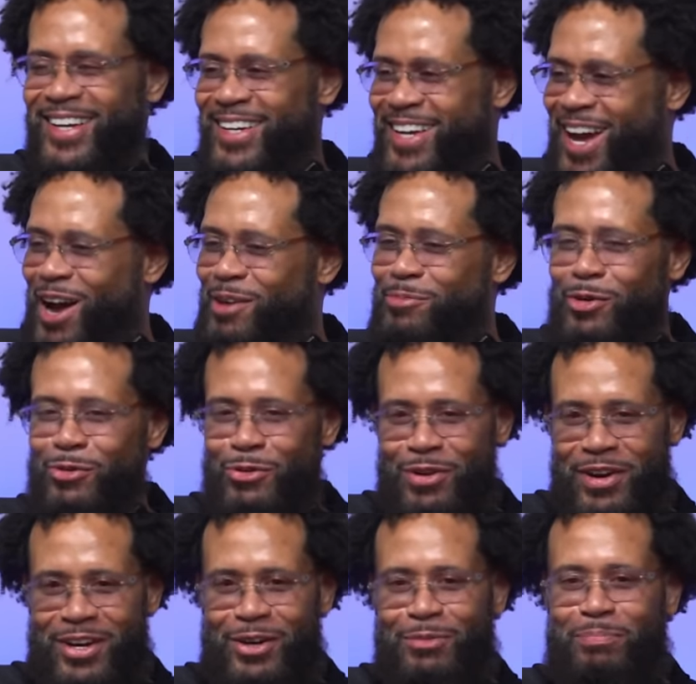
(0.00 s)
I'm a
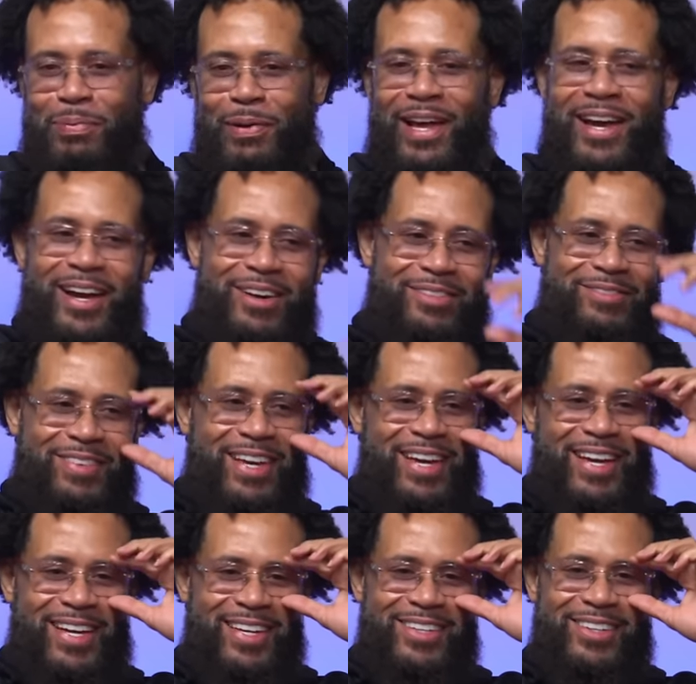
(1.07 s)
real player,
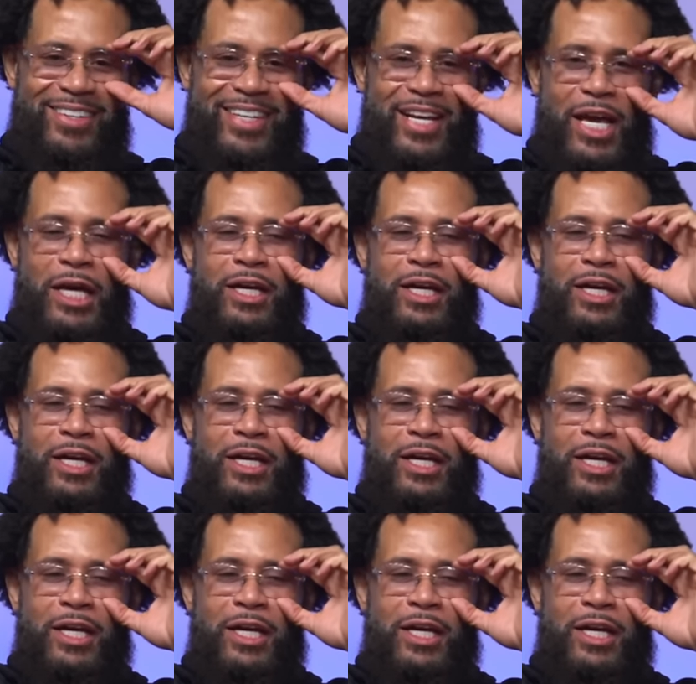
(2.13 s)
man. Yeah, you dig?